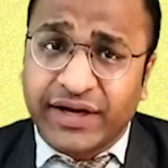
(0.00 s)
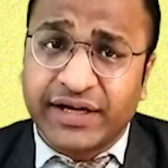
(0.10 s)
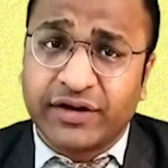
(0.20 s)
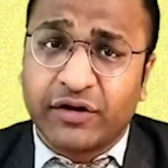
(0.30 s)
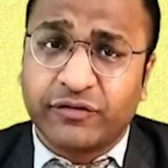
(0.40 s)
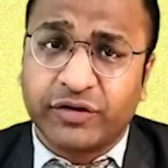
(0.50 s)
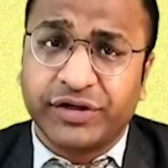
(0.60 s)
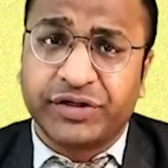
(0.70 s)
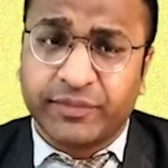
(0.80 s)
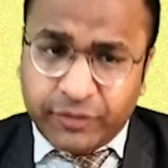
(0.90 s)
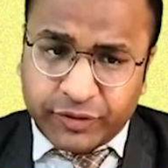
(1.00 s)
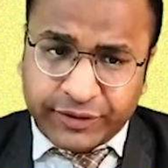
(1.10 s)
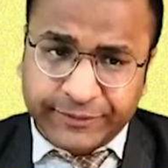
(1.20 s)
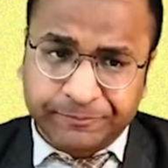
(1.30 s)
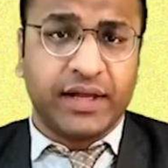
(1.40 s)
filing of audit
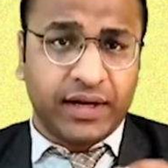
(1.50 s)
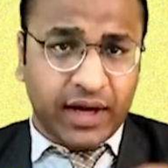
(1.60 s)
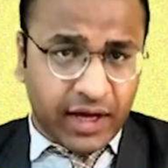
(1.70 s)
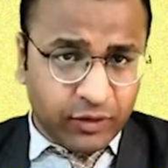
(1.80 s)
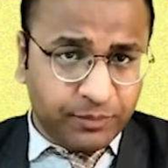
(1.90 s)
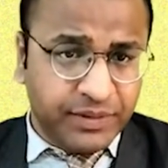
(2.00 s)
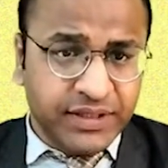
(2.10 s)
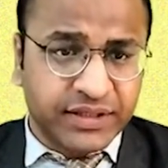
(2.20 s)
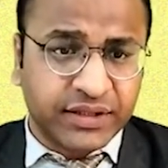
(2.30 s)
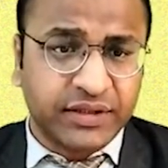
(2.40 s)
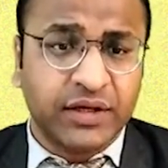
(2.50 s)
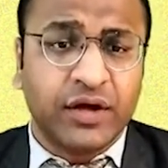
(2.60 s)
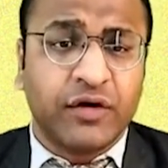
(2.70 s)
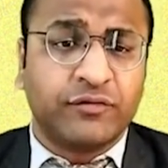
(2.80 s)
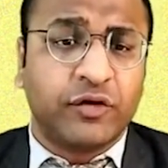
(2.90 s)
report. In our opinion,
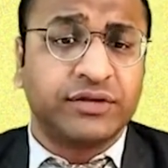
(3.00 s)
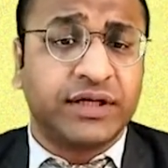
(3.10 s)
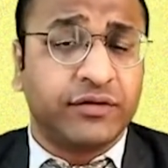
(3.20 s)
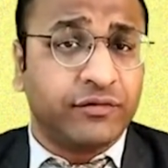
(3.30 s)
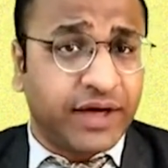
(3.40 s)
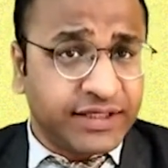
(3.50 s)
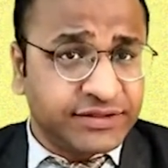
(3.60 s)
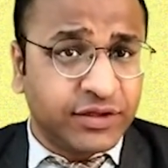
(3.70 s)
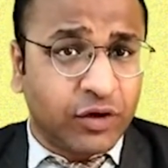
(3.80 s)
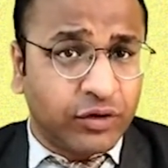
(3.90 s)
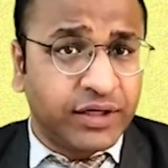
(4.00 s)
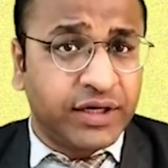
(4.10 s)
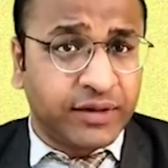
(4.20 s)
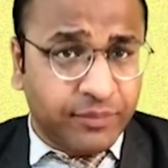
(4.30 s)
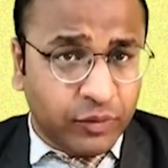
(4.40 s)
For the revised
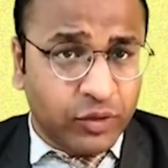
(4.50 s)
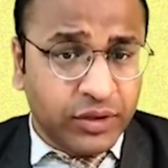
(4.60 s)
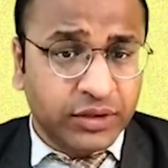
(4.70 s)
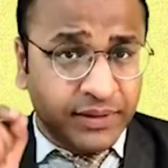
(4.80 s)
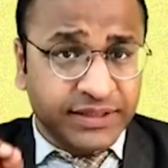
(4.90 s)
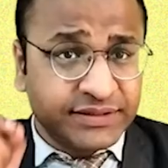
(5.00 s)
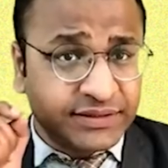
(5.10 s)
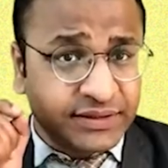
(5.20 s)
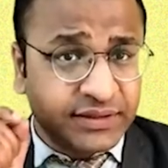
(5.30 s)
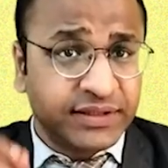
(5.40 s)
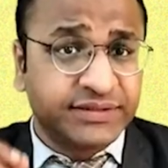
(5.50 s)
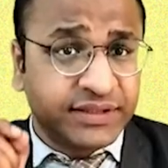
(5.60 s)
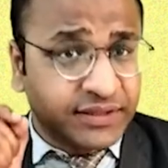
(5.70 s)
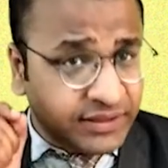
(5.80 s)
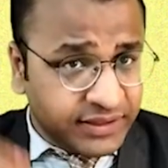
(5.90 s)
audit report, please
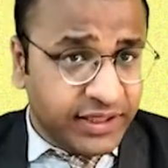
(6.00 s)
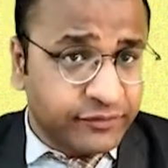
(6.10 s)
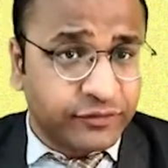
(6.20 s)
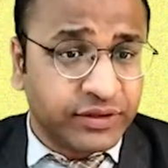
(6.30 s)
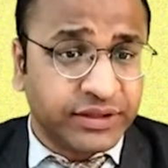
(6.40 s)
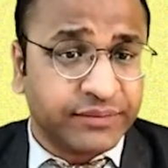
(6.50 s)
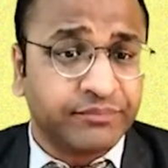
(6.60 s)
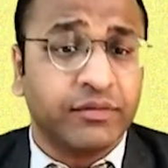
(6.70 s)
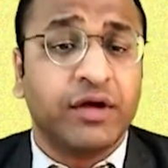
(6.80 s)
listen carefully.